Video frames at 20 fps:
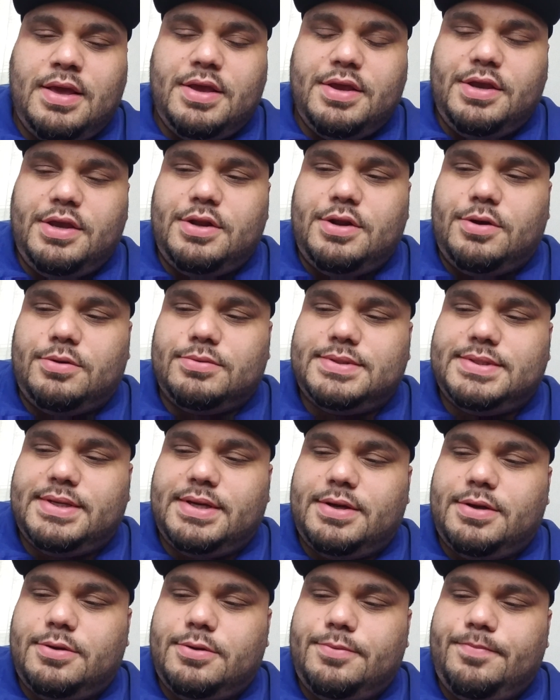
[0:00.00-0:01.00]
you know,
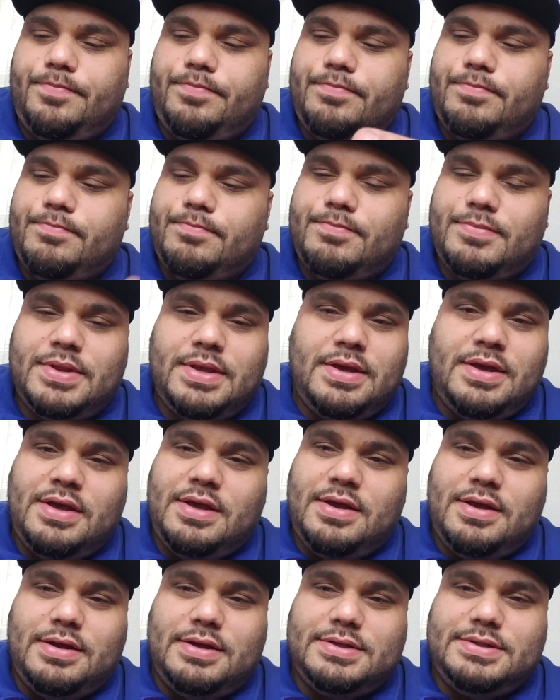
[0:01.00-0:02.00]
tell
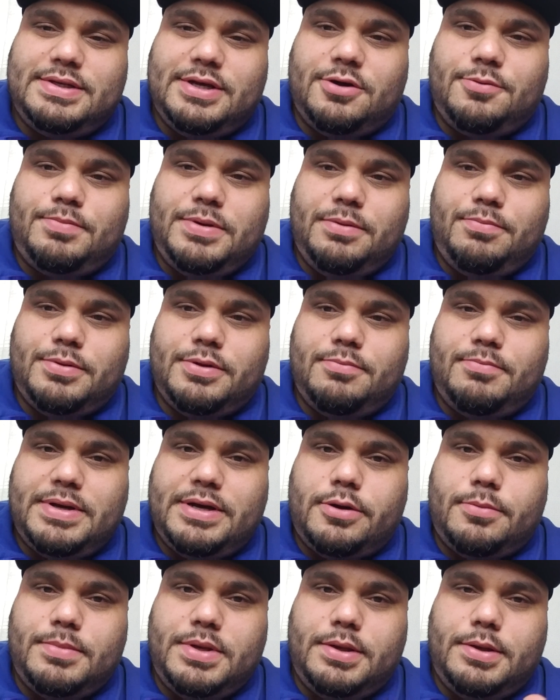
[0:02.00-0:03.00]
people
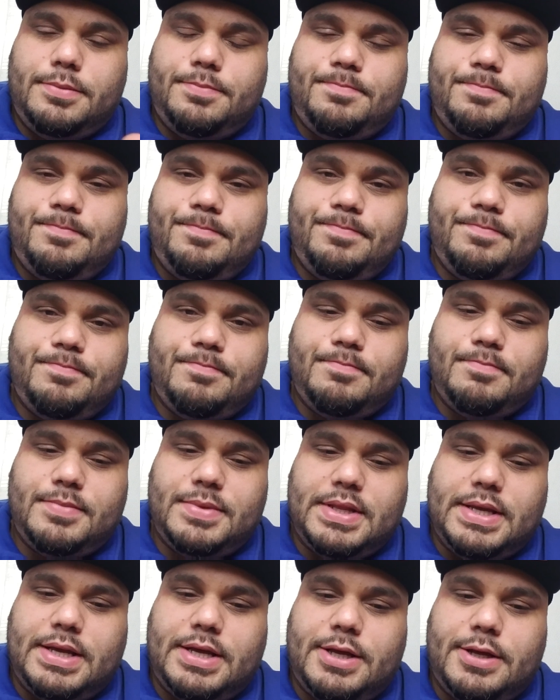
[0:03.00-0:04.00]
about me.
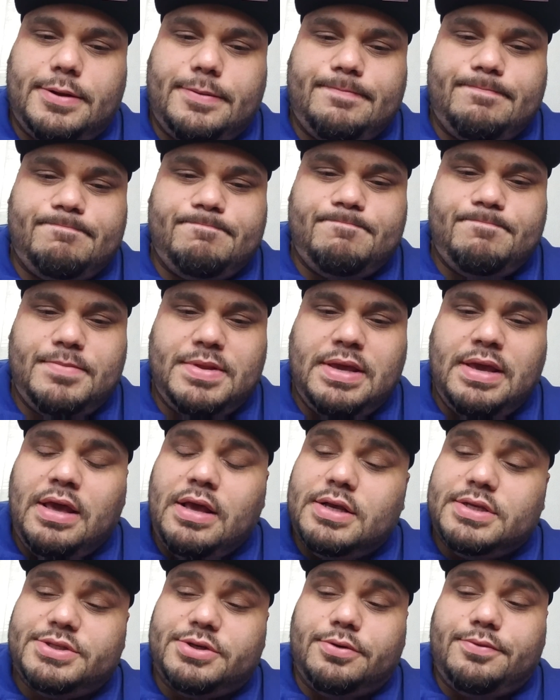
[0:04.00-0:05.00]

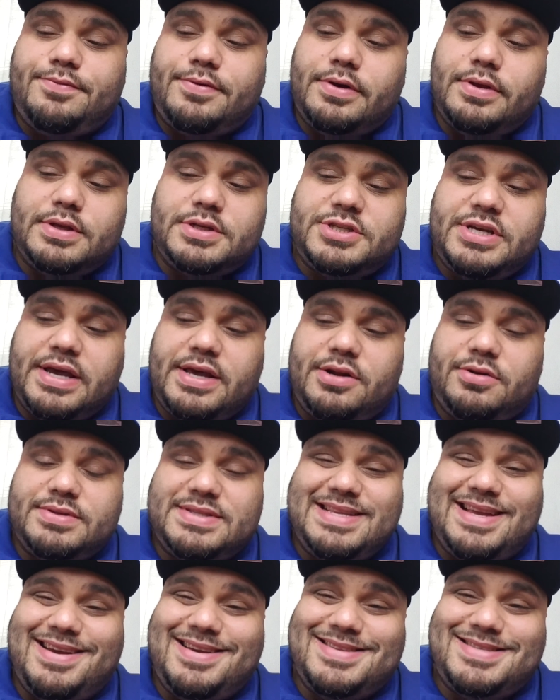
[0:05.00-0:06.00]
So far, the channel is
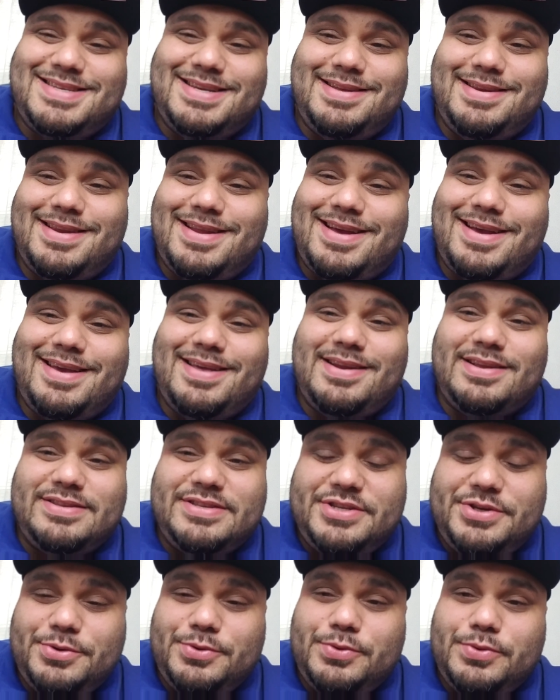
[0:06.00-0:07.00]

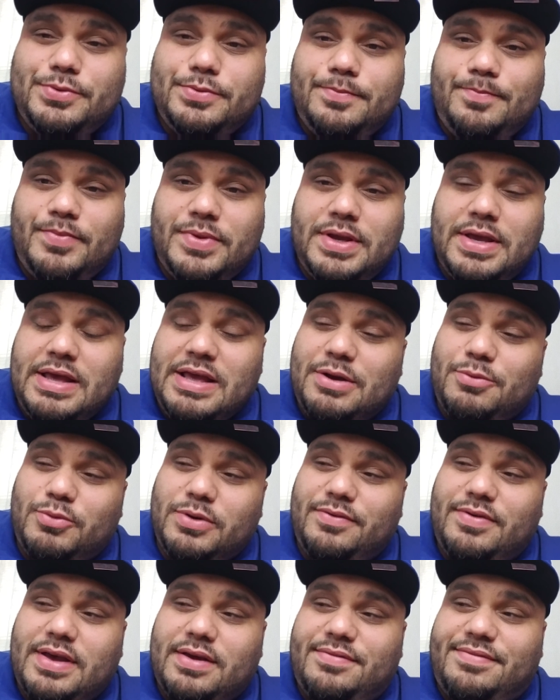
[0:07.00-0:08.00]
19-9-2.
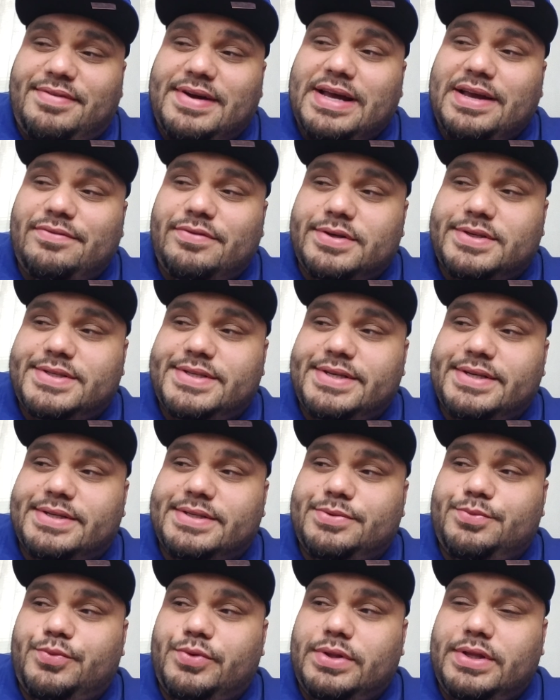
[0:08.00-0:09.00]
We've had 5 or
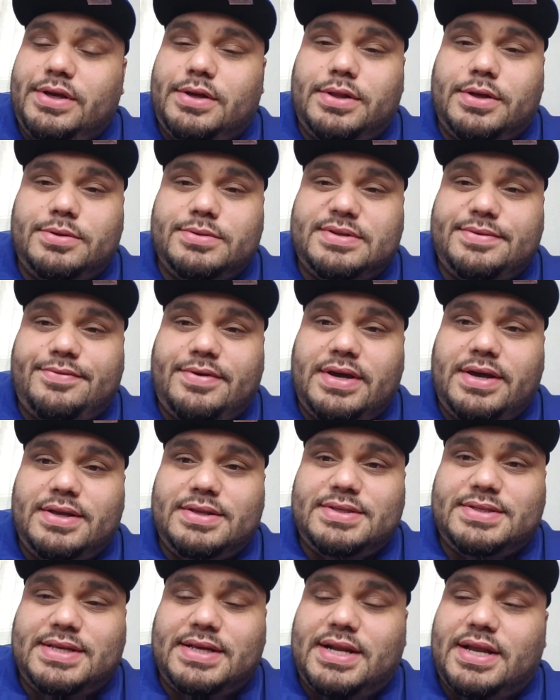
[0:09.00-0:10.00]
6 really close
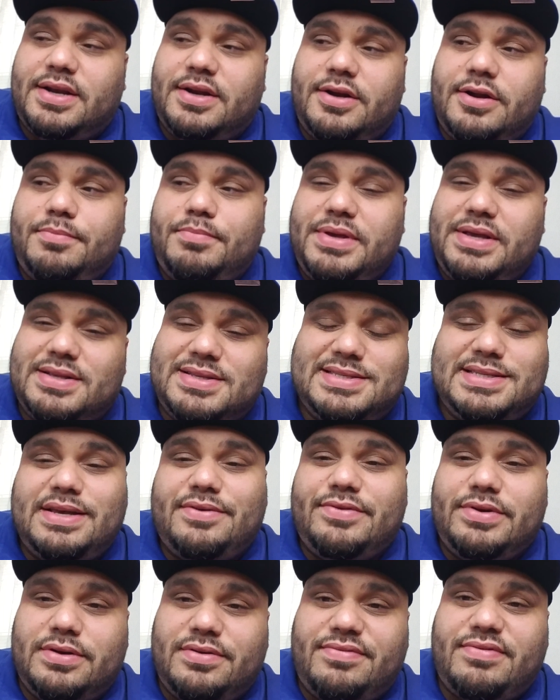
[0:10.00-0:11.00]
fights that ended up being
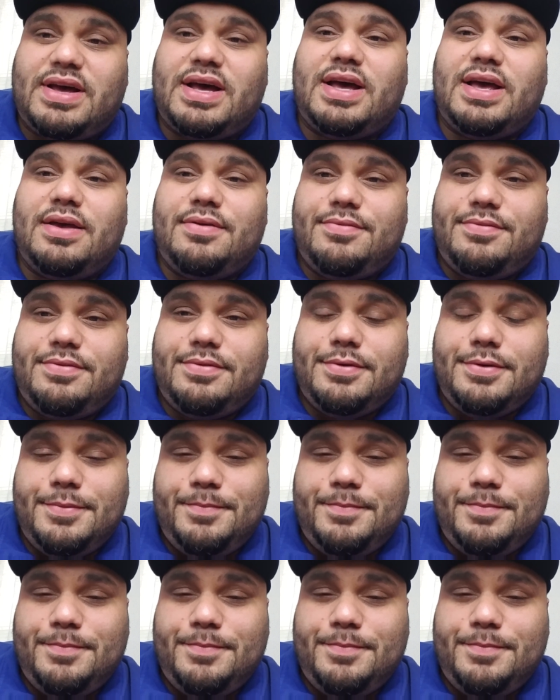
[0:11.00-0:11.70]
7-5.